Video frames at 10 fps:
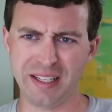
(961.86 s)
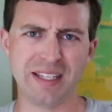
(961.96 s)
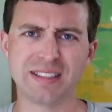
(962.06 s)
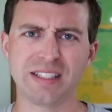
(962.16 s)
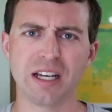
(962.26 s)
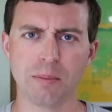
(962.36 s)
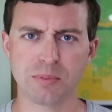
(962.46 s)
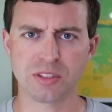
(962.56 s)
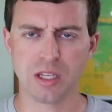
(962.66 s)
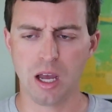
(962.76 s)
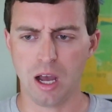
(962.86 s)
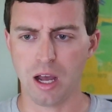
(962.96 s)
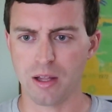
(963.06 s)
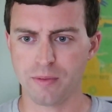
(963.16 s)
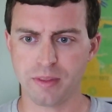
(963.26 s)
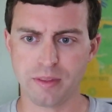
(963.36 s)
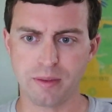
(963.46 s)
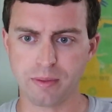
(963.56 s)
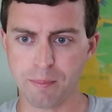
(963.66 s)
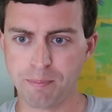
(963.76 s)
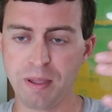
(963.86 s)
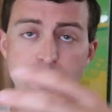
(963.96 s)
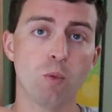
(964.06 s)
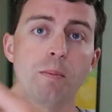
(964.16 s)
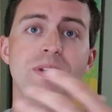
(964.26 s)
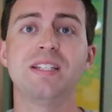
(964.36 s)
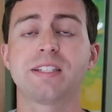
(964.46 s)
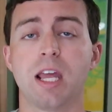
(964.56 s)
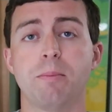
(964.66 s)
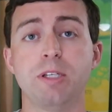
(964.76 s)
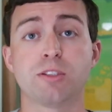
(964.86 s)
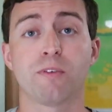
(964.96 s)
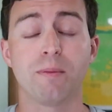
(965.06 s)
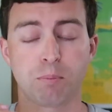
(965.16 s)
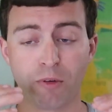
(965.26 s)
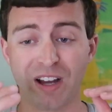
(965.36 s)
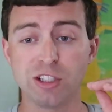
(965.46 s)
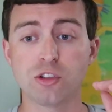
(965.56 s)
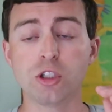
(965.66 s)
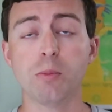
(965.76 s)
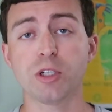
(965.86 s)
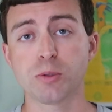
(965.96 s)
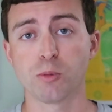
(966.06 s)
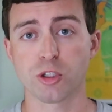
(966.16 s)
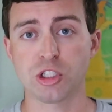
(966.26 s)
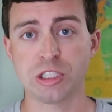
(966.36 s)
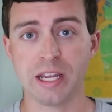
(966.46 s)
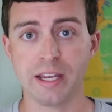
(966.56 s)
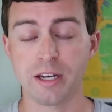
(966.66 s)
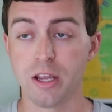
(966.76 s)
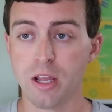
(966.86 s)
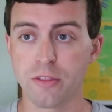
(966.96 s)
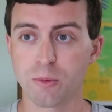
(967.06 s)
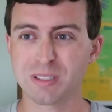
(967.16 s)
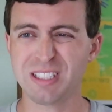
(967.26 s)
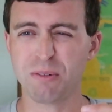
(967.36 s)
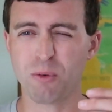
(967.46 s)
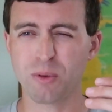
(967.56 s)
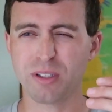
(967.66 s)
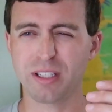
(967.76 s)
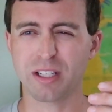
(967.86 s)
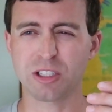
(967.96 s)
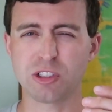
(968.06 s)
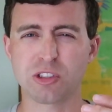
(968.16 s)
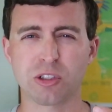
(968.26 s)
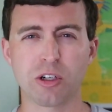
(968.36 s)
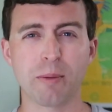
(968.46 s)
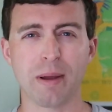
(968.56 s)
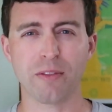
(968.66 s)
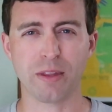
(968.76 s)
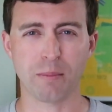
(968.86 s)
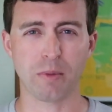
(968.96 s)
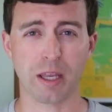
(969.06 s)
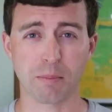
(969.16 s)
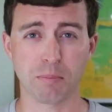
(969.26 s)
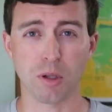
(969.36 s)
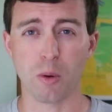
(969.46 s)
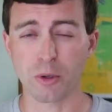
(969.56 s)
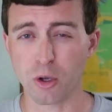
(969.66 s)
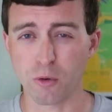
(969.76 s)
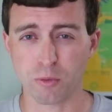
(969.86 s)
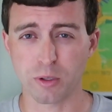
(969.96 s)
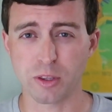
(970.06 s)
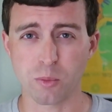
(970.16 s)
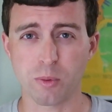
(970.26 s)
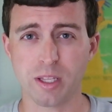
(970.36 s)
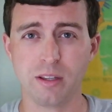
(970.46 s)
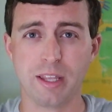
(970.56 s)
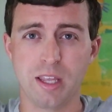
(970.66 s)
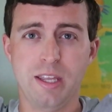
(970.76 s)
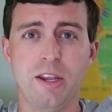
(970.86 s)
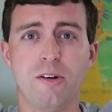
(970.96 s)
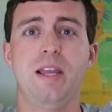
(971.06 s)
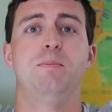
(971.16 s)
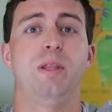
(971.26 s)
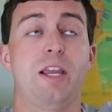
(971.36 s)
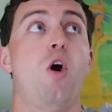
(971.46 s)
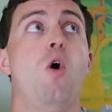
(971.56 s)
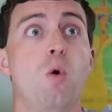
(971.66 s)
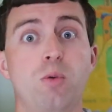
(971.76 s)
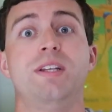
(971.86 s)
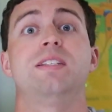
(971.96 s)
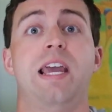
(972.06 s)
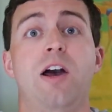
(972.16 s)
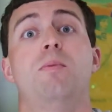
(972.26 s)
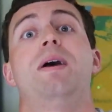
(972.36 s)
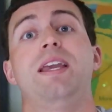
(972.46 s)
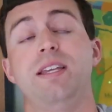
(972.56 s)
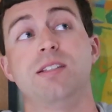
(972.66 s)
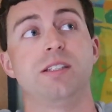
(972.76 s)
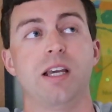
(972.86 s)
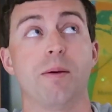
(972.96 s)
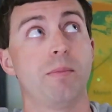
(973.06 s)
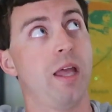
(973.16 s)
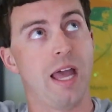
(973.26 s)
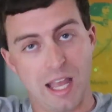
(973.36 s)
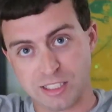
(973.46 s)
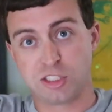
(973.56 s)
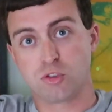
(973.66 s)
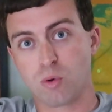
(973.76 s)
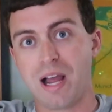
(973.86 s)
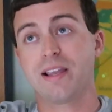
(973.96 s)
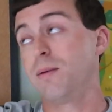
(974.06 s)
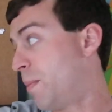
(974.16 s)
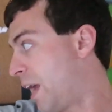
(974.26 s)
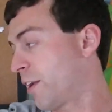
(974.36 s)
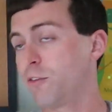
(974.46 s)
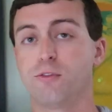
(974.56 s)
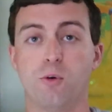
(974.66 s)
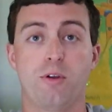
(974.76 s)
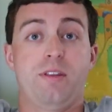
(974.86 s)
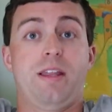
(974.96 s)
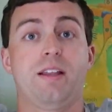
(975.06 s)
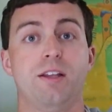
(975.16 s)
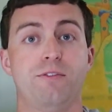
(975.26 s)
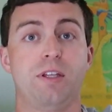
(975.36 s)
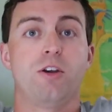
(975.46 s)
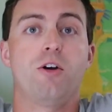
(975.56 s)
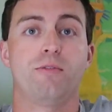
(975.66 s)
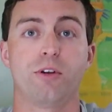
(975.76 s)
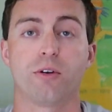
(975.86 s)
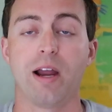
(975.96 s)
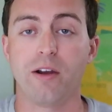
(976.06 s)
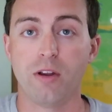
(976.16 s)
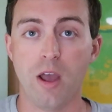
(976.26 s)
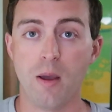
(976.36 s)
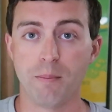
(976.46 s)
Easy Ups. The big one-piece canopies provide so much more shade. There was never really a concern about them like blowing over in the wind. Like here I am like holding down my Easy Up as it's rocking back and forth and like lifting off the ground